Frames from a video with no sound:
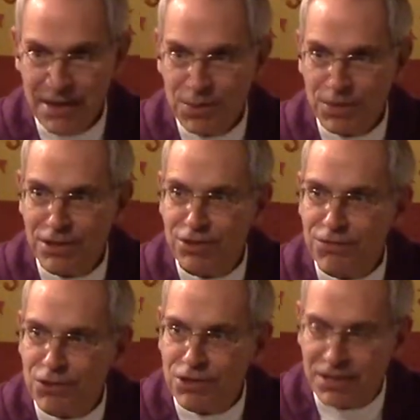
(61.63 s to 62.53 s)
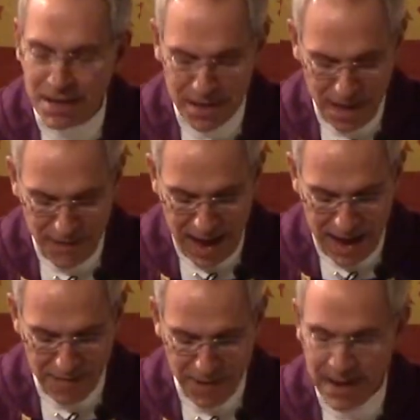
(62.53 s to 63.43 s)
with this first Sunday of
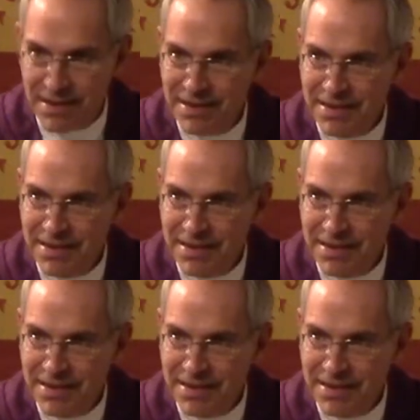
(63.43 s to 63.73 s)
Advent,